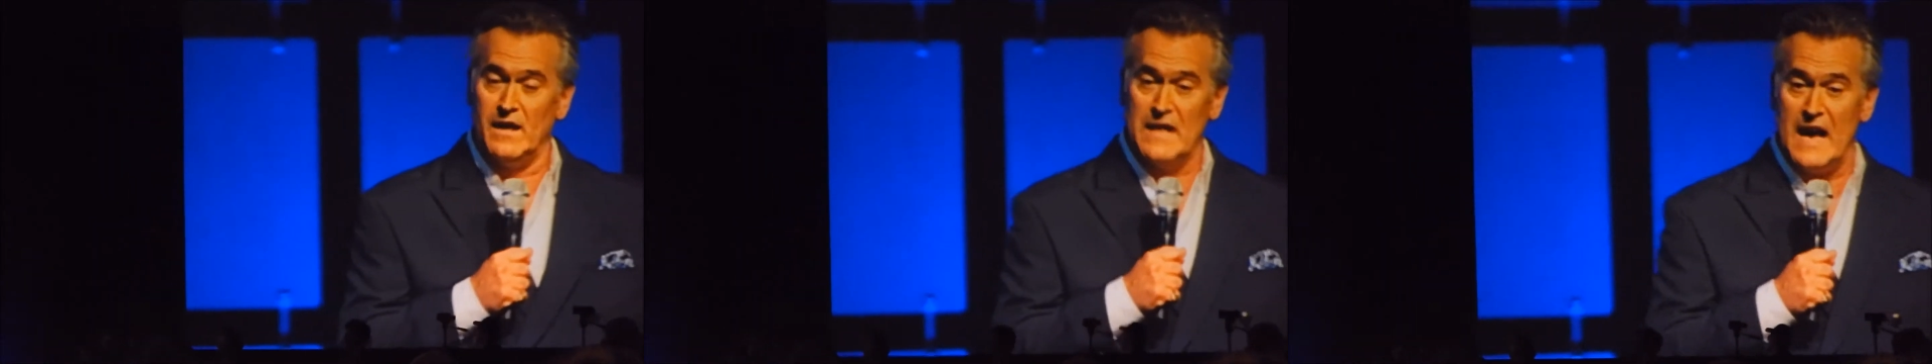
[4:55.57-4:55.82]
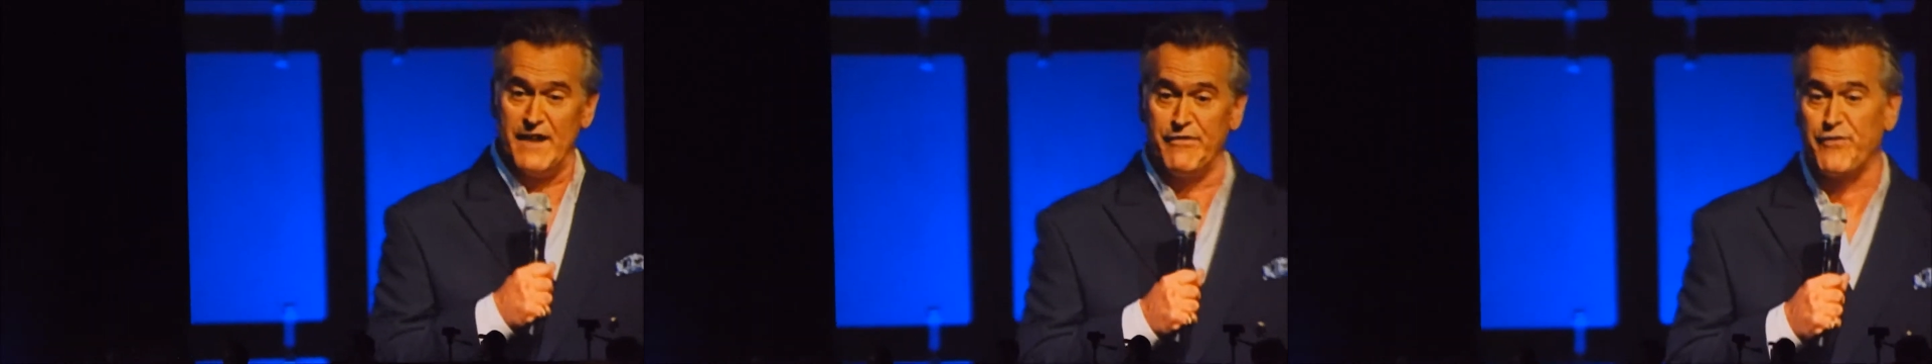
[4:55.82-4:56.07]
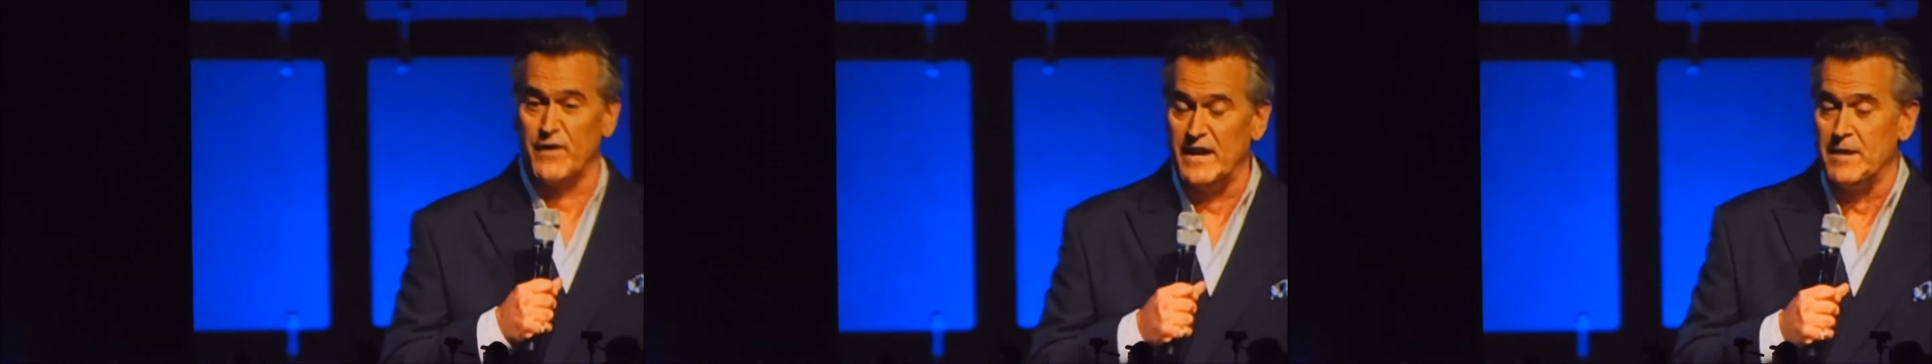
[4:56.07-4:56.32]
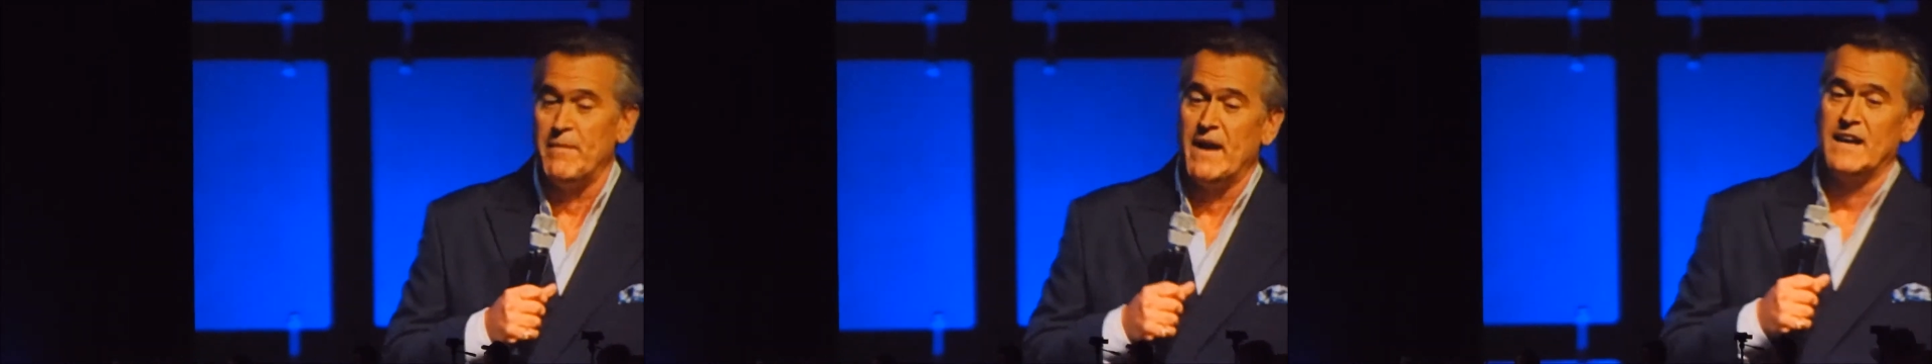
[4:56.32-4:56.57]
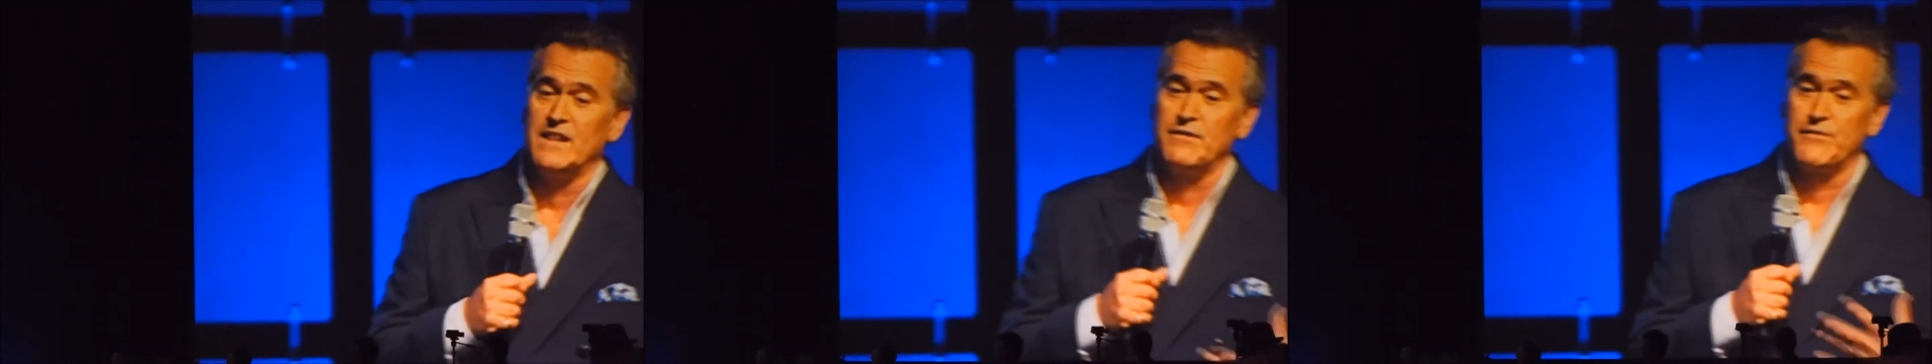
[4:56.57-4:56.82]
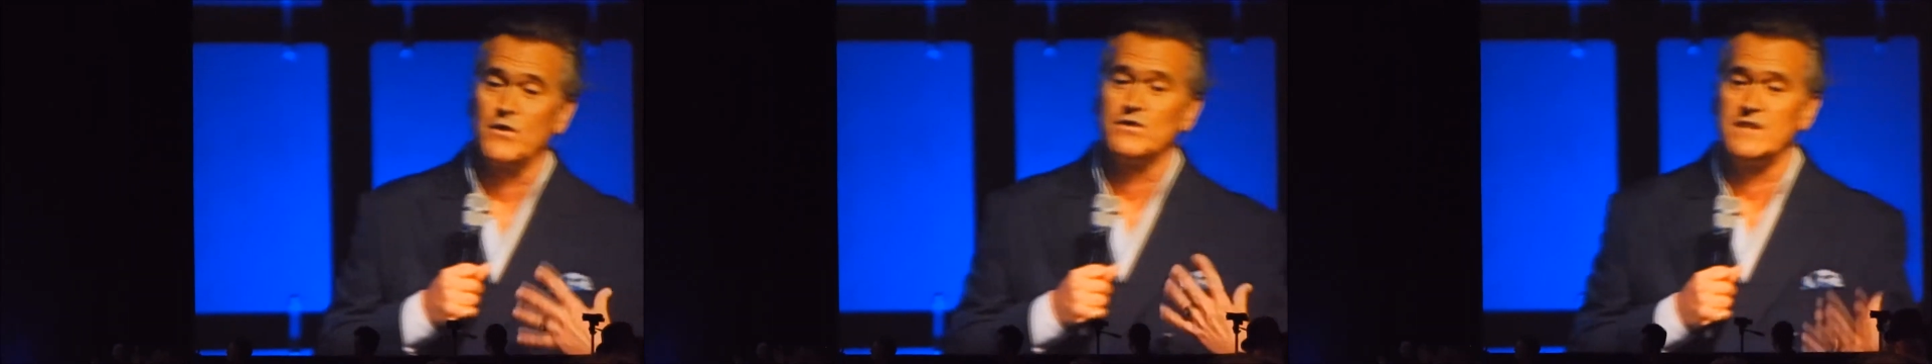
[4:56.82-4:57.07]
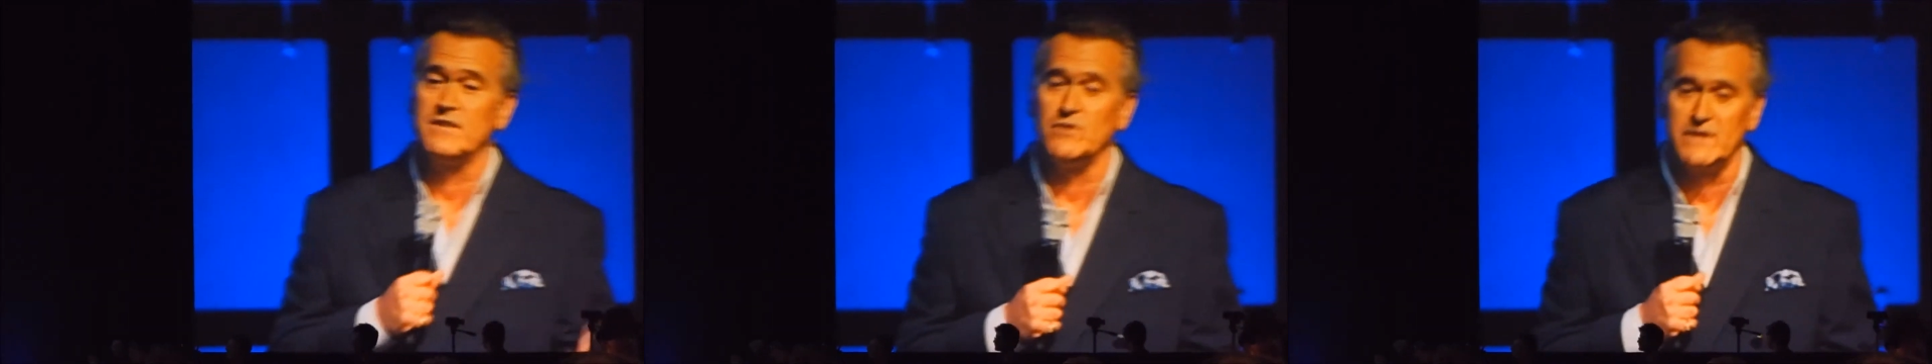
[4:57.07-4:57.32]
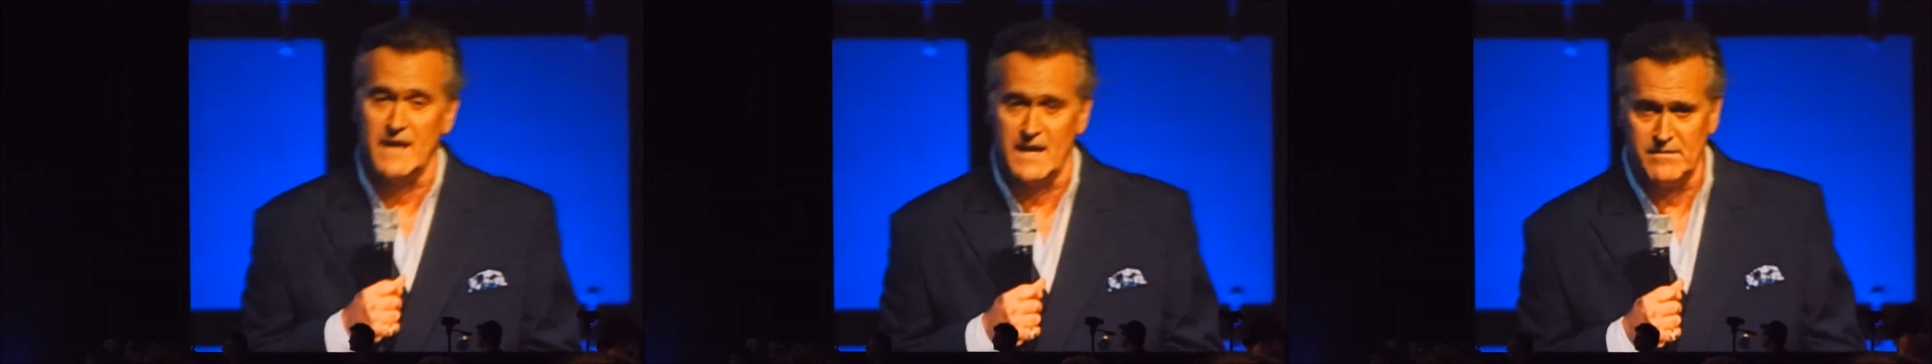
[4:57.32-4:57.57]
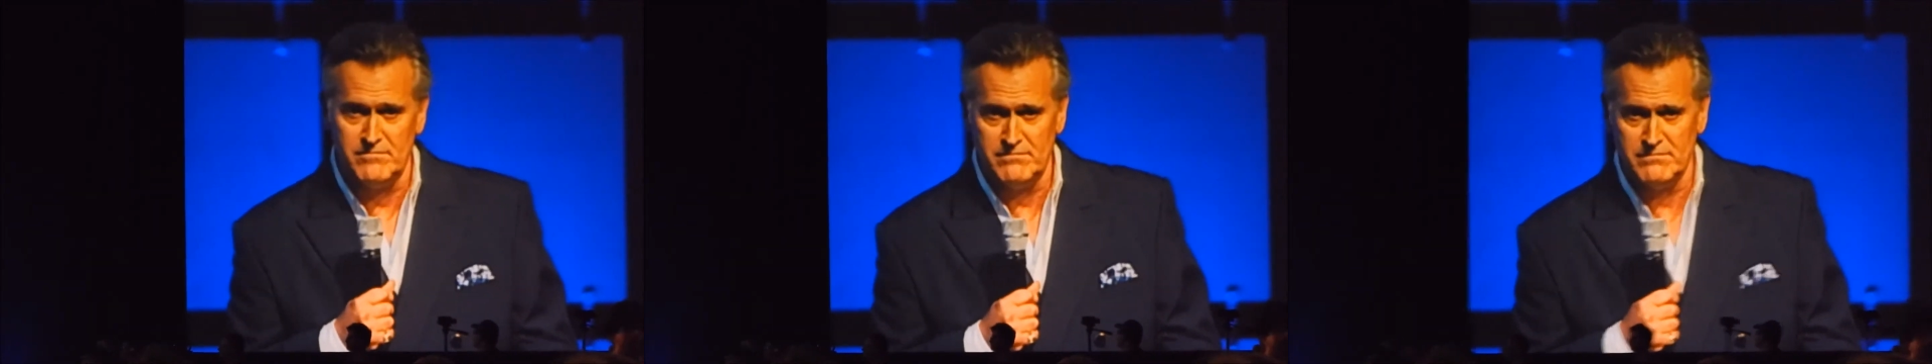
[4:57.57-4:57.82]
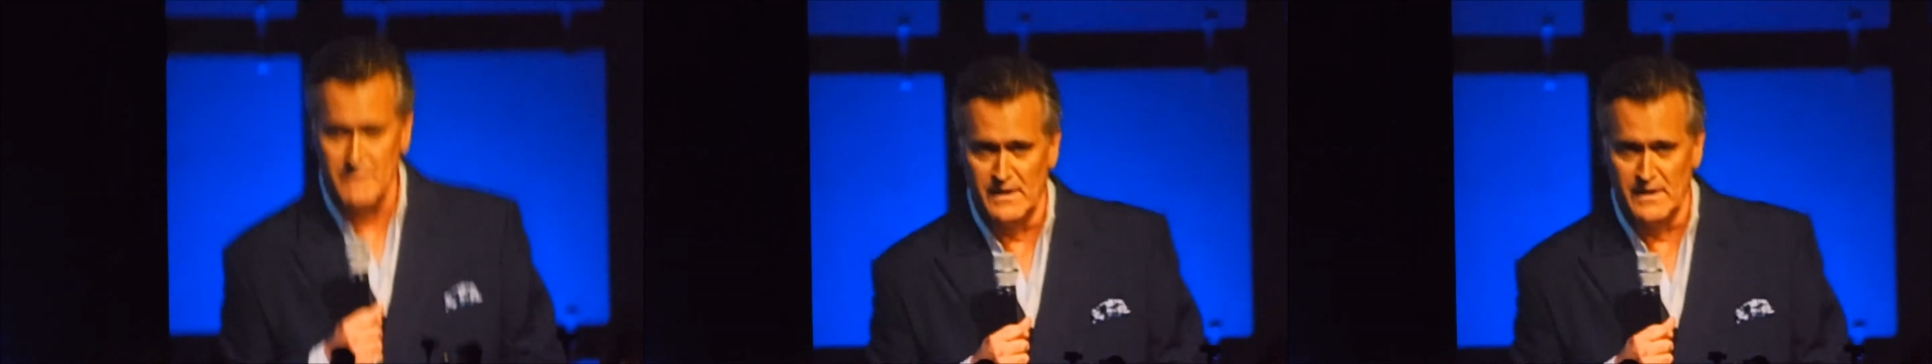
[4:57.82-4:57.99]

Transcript: a lot of freedom making the first Evil Dead.